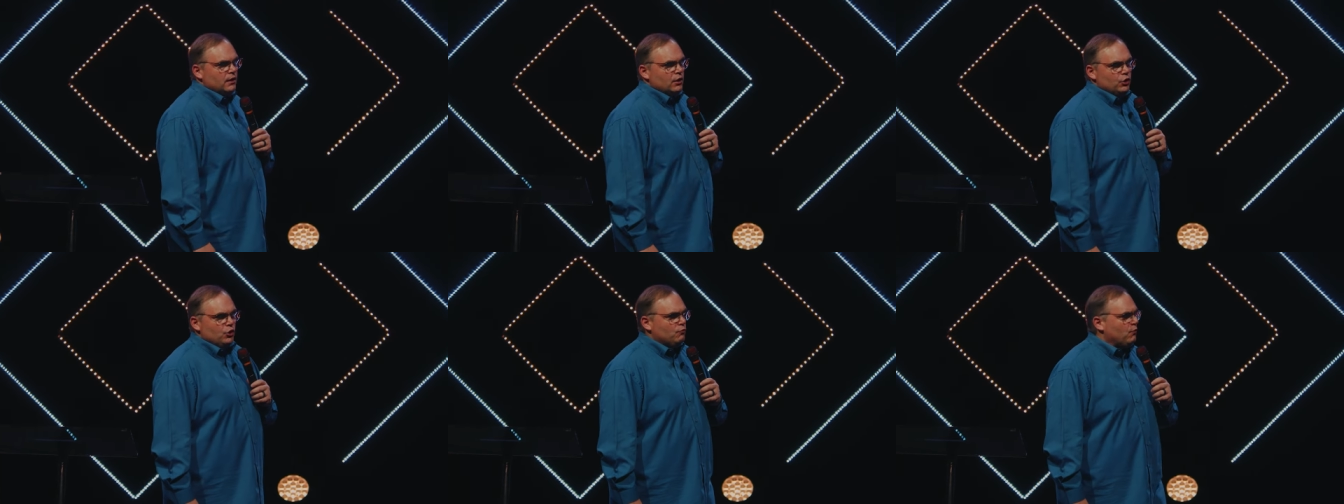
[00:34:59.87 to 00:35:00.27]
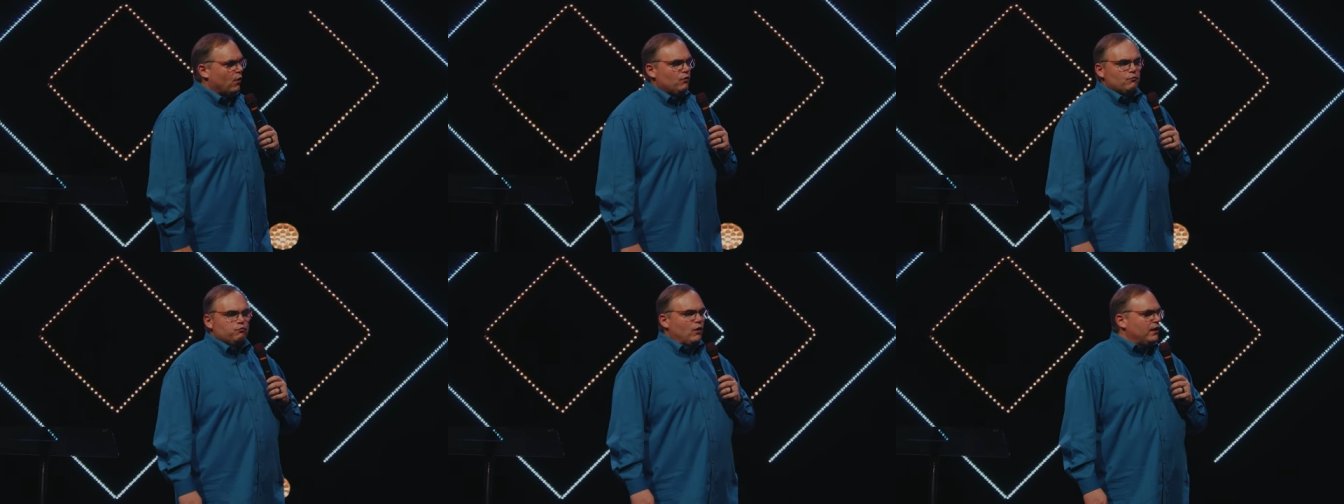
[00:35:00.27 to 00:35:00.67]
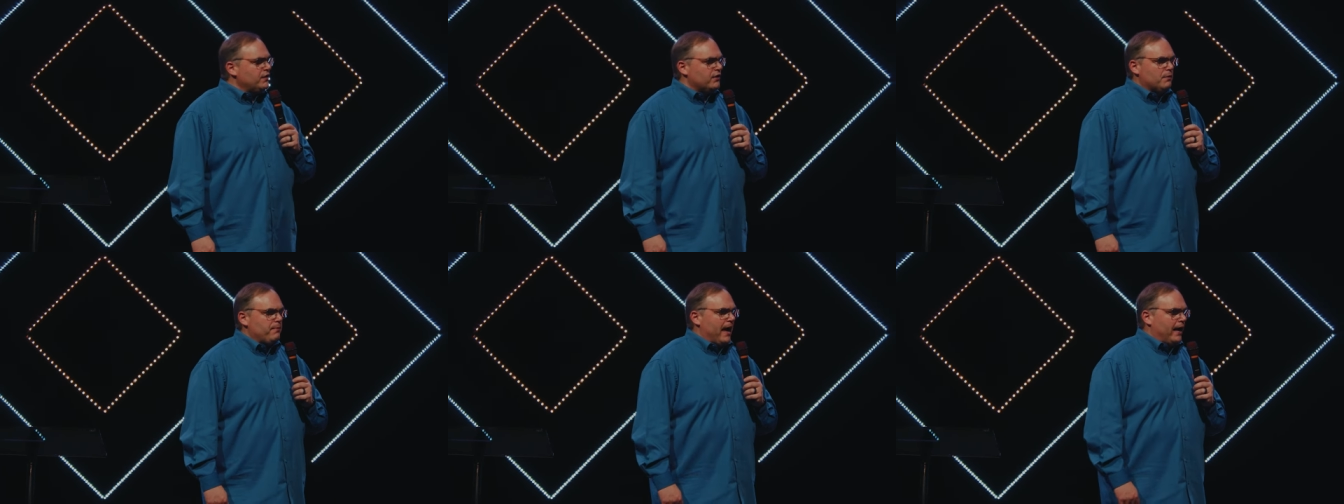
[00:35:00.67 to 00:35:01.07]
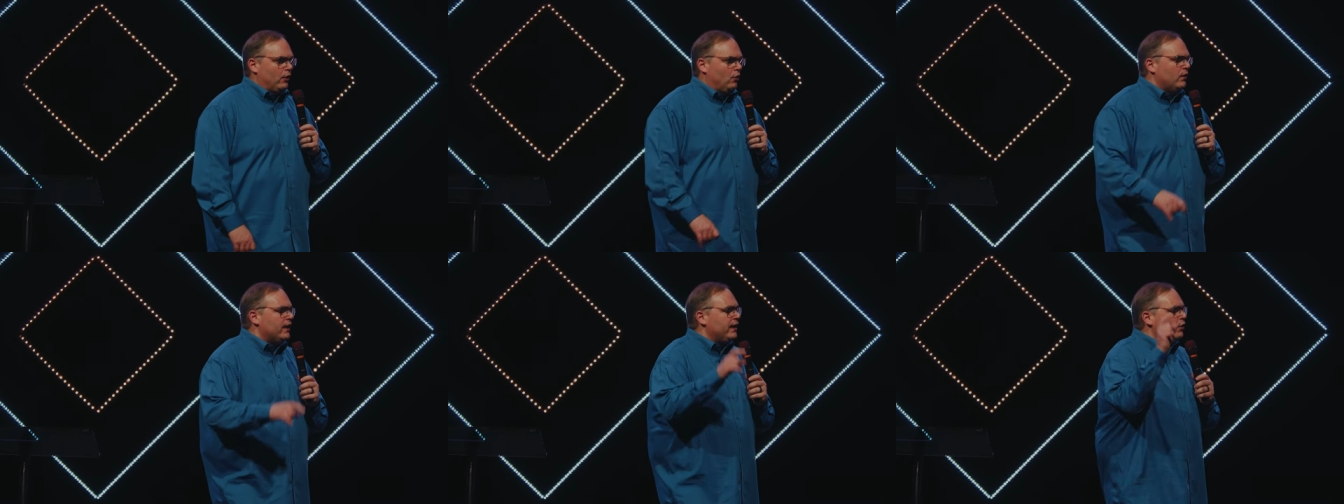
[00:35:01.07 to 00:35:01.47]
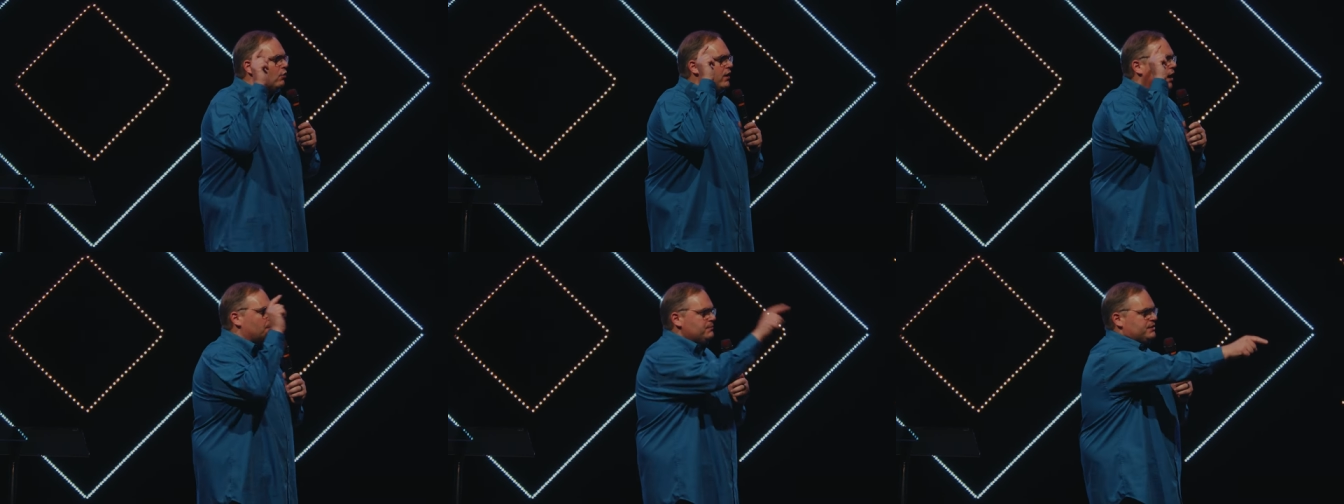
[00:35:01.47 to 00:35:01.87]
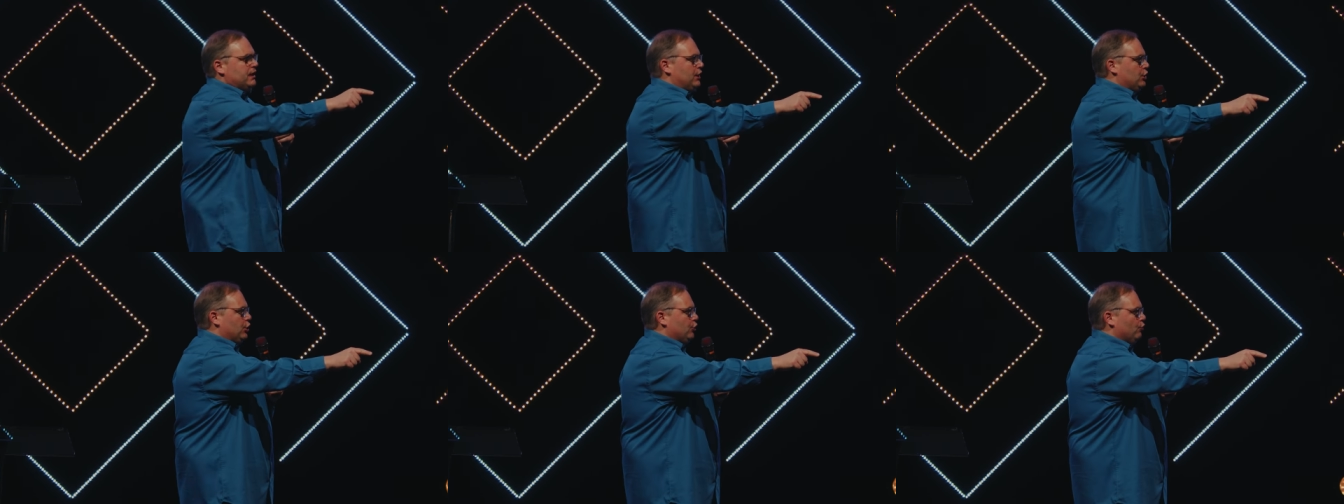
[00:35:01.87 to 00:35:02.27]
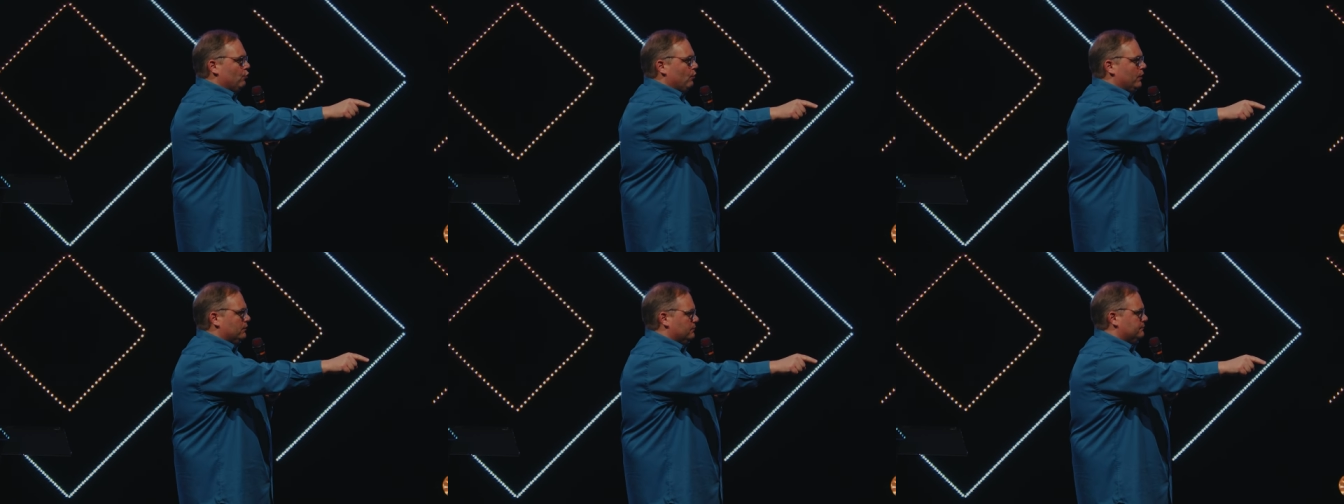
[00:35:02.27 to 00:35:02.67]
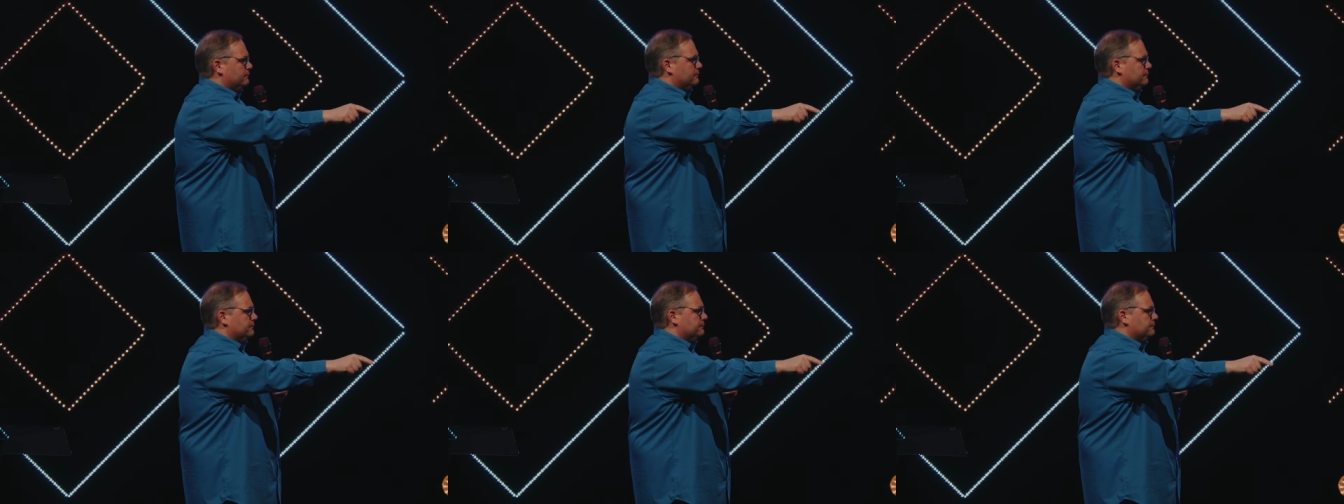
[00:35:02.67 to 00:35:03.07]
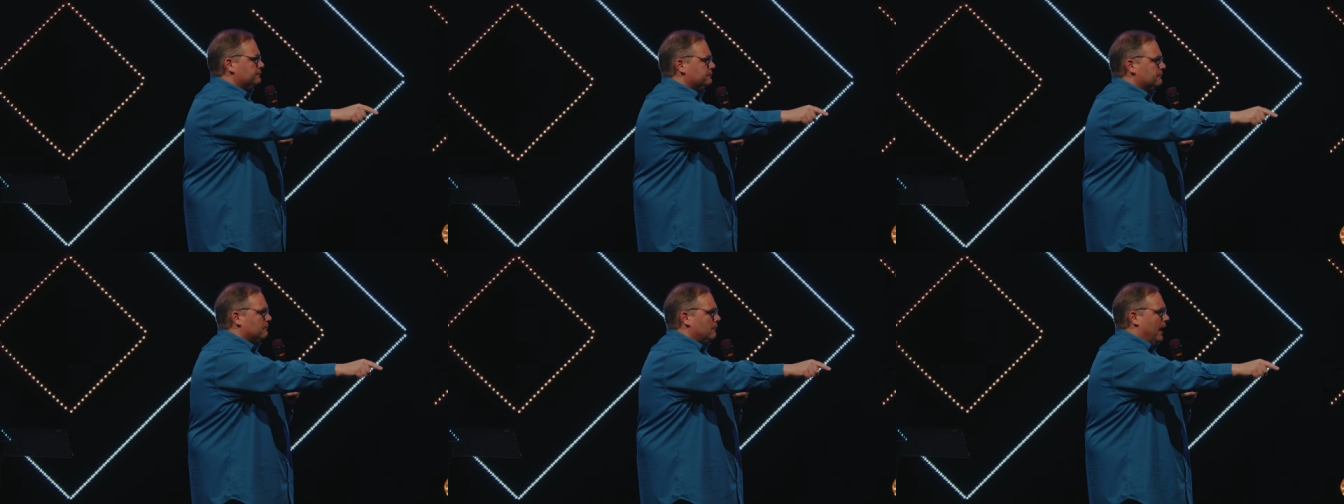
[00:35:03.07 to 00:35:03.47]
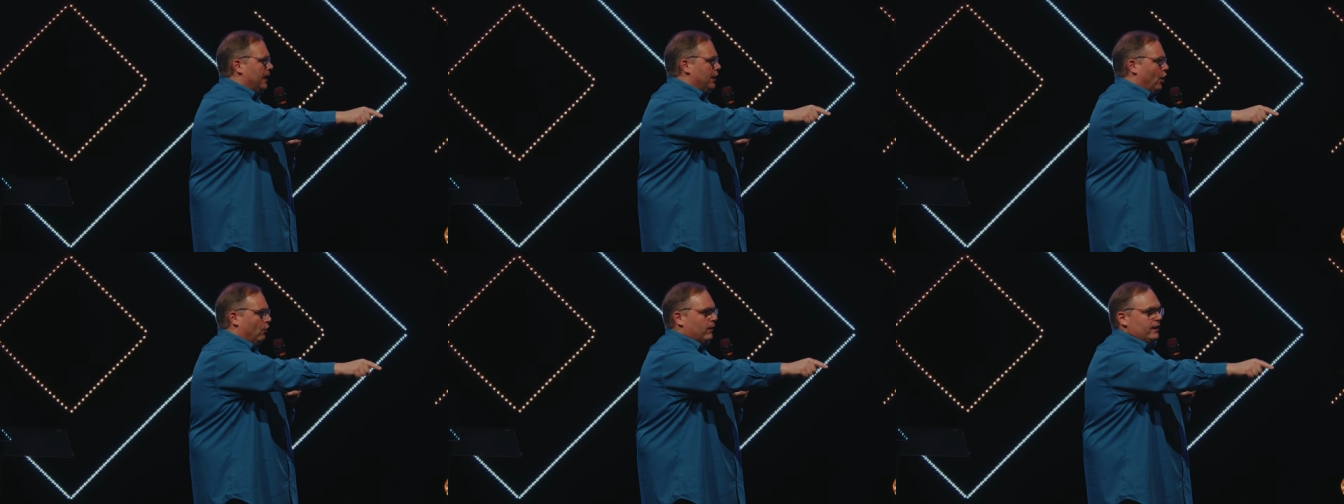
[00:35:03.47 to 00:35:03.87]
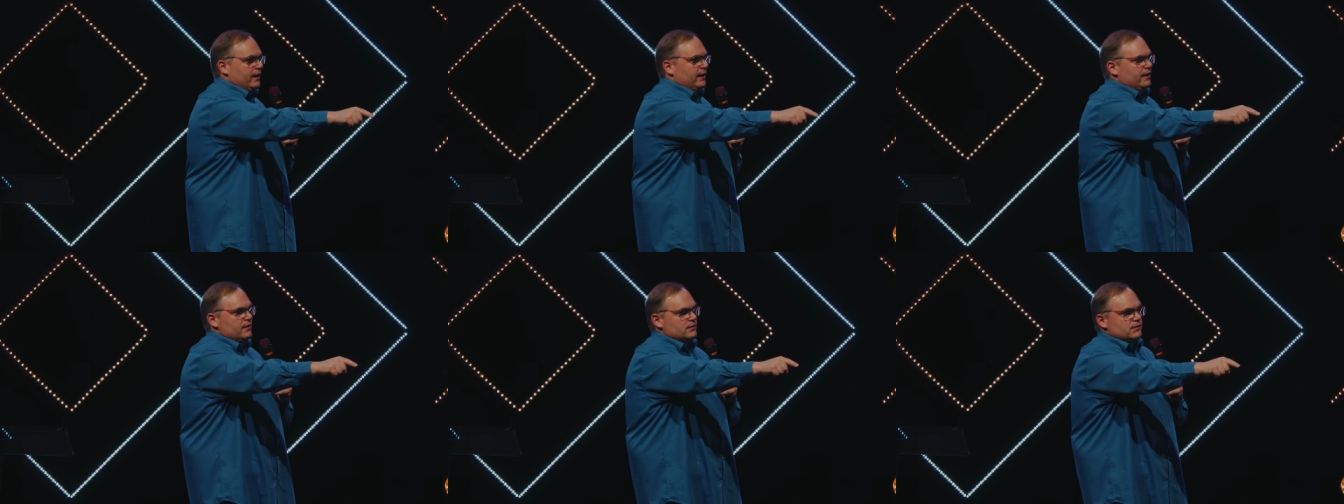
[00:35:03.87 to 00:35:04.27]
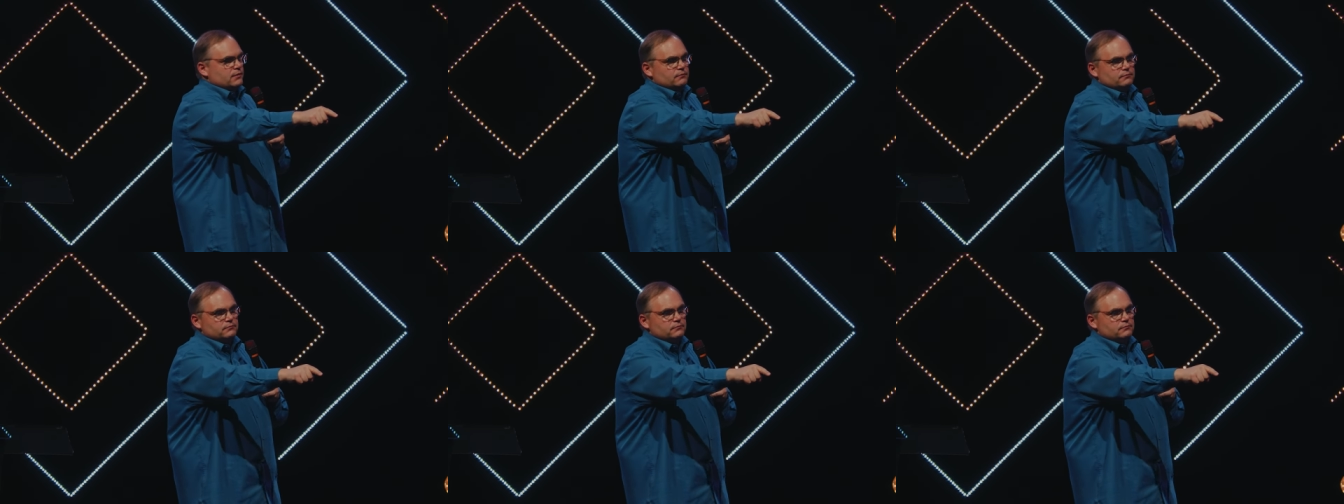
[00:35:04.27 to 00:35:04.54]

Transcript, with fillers: You won't run to the battle, he'll come to you, and he already is.